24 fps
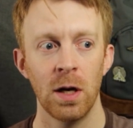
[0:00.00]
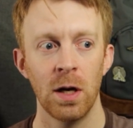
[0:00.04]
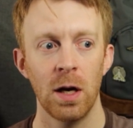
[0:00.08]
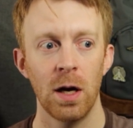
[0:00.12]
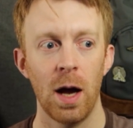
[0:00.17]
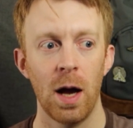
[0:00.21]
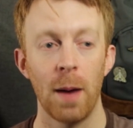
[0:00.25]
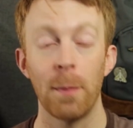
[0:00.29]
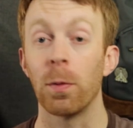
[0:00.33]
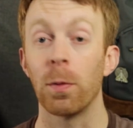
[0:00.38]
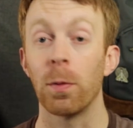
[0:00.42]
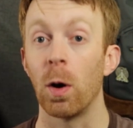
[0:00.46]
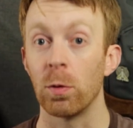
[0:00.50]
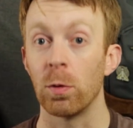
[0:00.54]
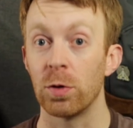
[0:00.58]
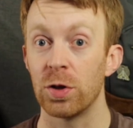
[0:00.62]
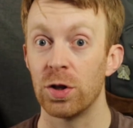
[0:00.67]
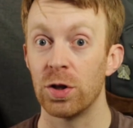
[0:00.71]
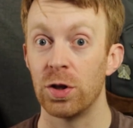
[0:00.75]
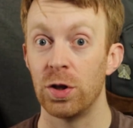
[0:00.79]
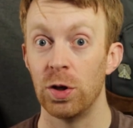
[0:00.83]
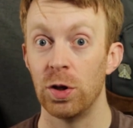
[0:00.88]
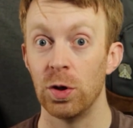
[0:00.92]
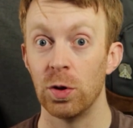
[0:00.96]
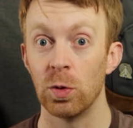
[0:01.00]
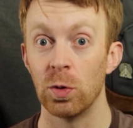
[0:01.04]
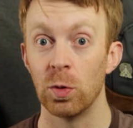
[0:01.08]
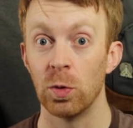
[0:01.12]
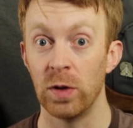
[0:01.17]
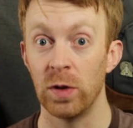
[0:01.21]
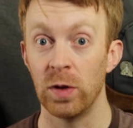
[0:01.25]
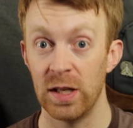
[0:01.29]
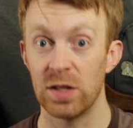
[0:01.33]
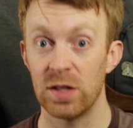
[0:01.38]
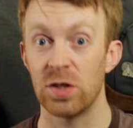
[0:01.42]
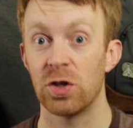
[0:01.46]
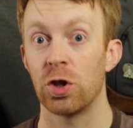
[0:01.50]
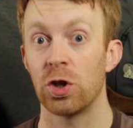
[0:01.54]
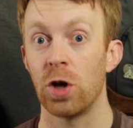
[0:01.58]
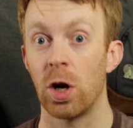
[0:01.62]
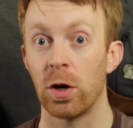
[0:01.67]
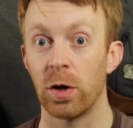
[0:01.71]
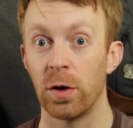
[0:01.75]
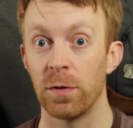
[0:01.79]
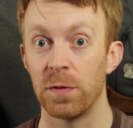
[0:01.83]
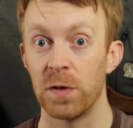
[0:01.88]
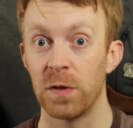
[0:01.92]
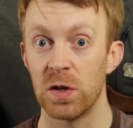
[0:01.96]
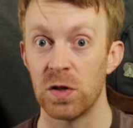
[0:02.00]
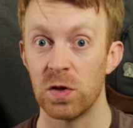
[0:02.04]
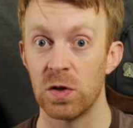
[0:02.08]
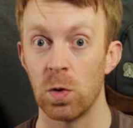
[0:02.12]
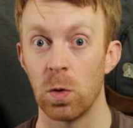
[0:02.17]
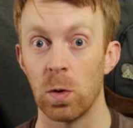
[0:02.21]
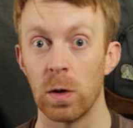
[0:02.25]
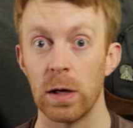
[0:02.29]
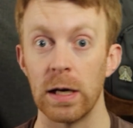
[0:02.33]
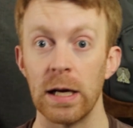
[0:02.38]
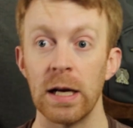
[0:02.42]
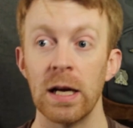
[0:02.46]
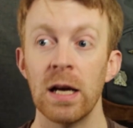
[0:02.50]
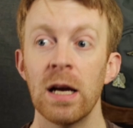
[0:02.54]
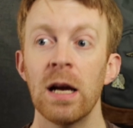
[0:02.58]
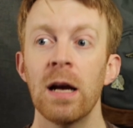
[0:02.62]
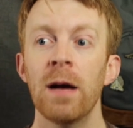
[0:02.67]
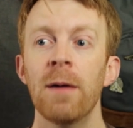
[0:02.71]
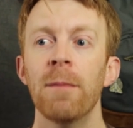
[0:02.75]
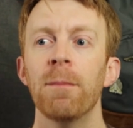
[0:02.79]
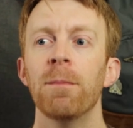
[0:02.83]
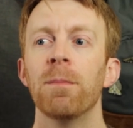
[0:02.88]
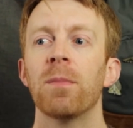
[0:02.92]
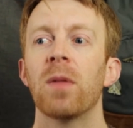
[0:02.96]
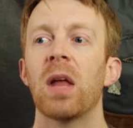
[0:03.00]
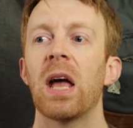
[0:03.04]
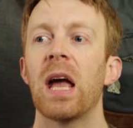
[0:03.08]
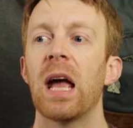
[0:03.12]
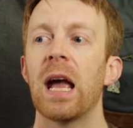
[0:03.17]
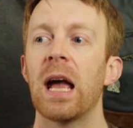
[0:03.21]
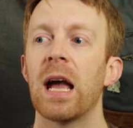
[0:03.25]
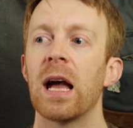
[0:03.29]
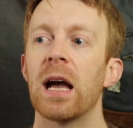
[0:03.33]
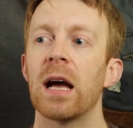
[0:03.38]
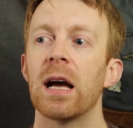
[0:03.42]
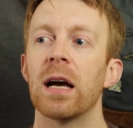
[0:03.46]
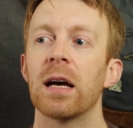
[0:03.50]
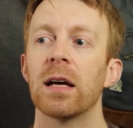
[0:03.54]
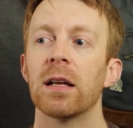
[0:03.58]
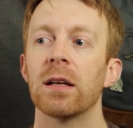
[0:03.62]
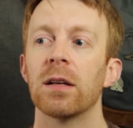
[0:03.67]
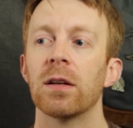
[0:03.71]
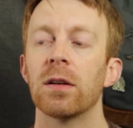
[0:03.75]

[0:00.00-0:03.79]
approach to this chunk of the story and